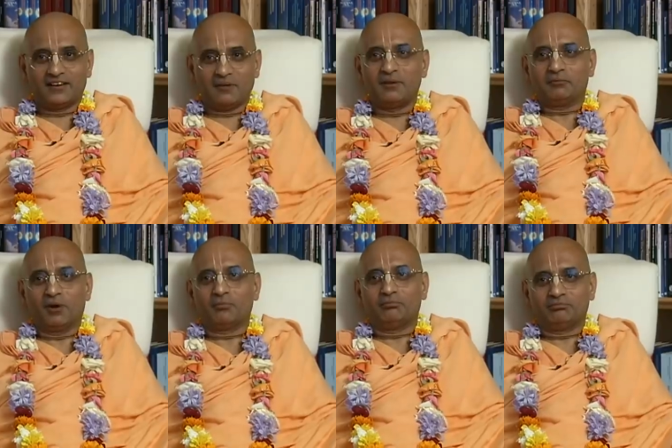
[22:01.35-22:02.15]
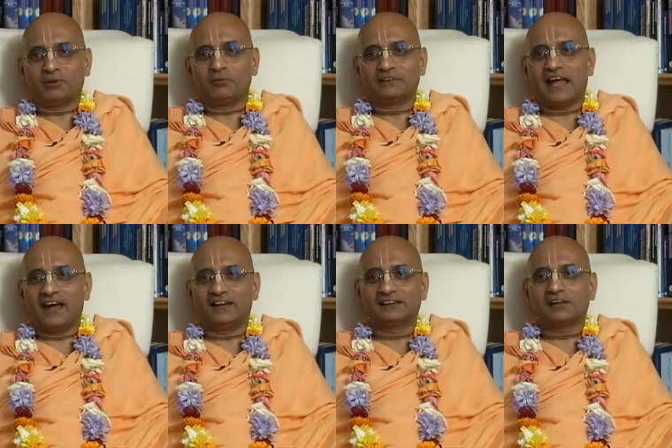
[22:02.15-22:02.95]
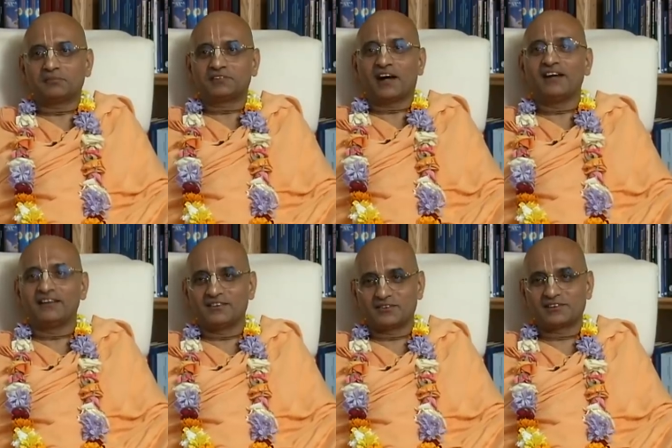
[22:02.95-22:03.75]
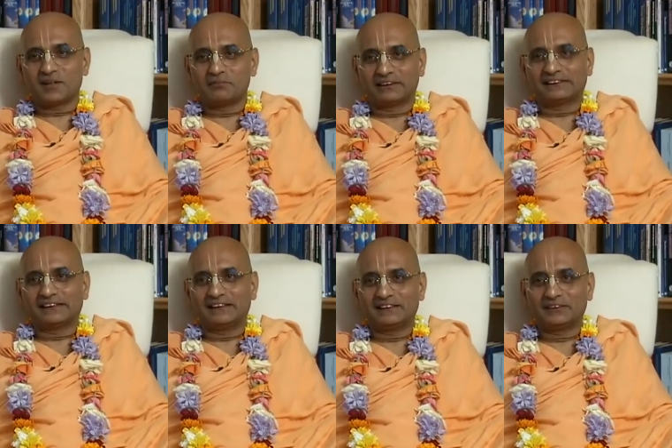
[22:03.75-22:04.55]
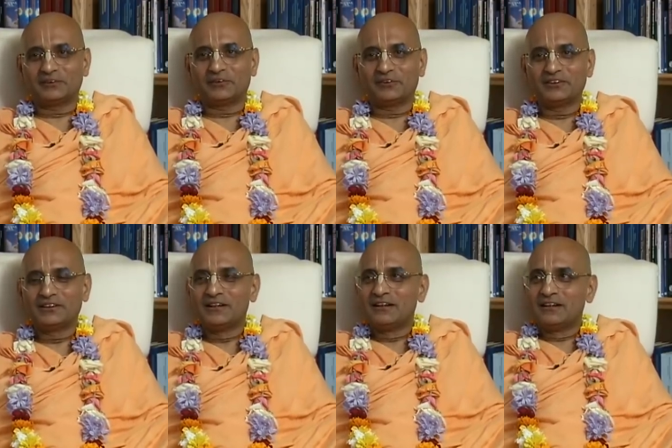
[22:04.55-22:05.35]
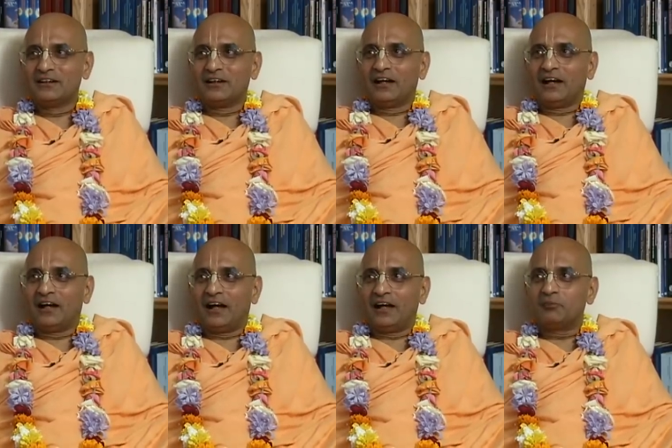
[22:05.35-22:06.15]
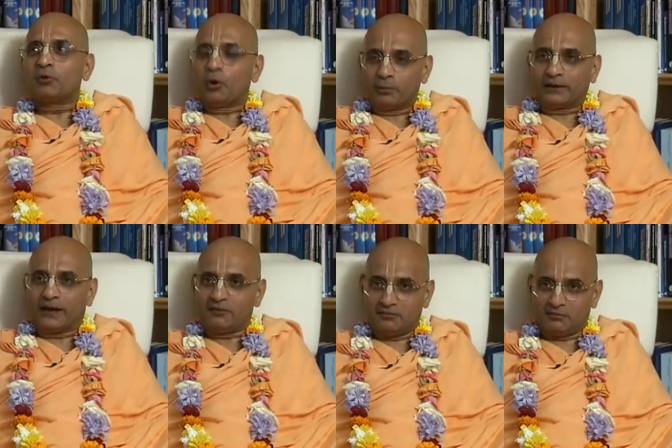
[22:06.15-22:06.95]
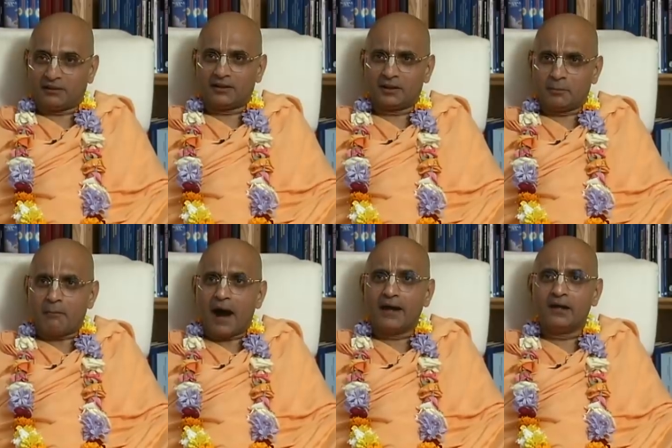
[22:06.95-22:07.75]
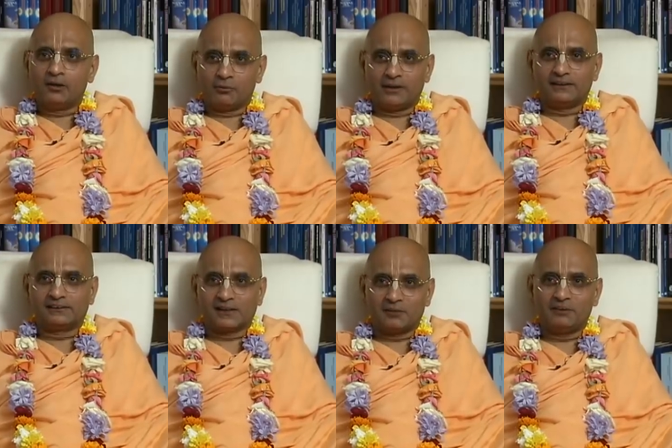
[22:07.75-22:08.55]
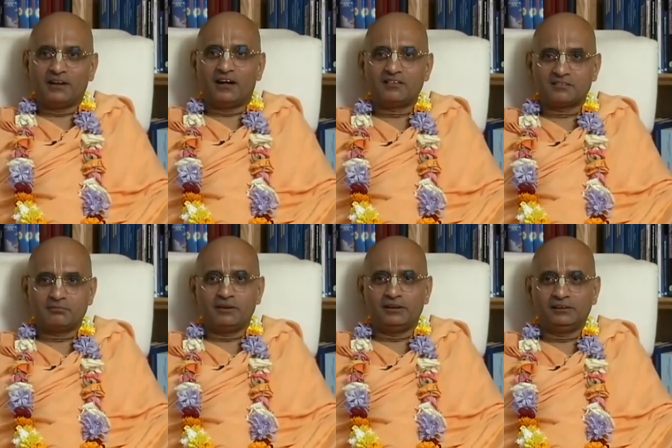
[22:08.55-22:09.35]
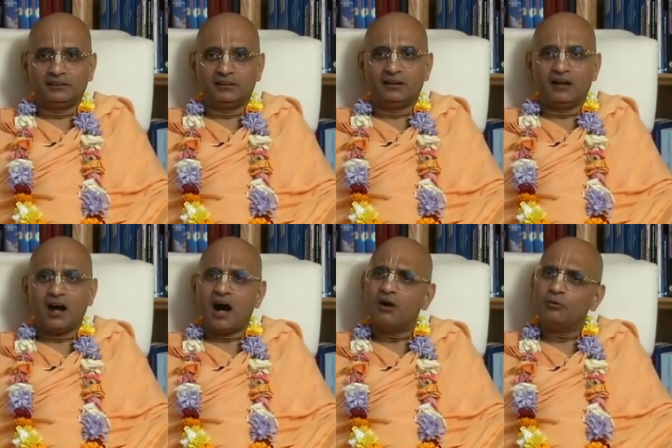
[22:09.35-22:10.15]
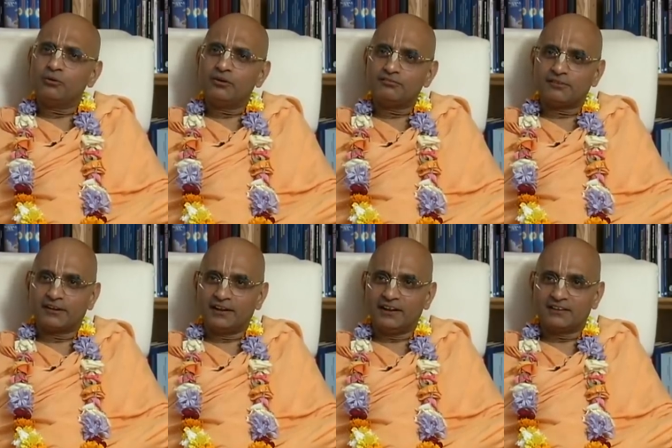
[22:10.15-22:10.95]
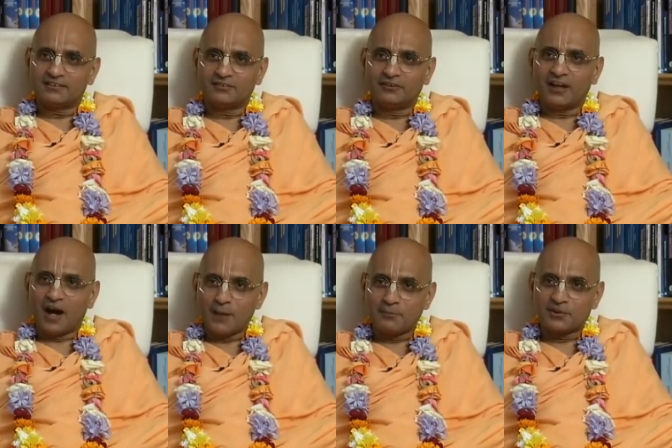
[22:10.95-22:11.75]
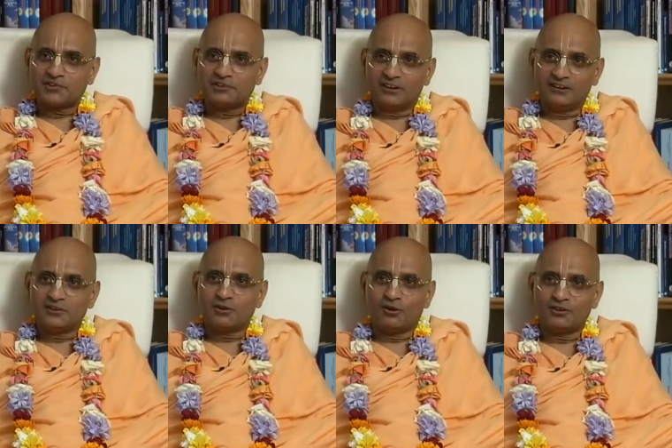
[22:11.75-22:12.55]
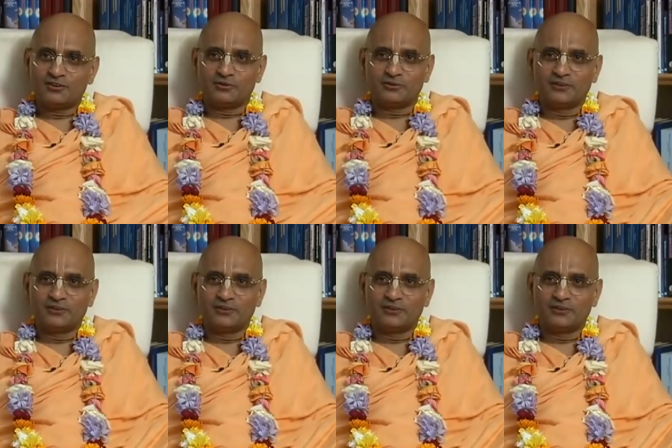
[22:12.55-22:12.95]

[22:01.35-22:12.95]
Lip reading: Prabhupada's anger subsided to some extent, And Prabhupada kind of, rather in a mild way this time, he asked me, how could you forget when I personally taught you?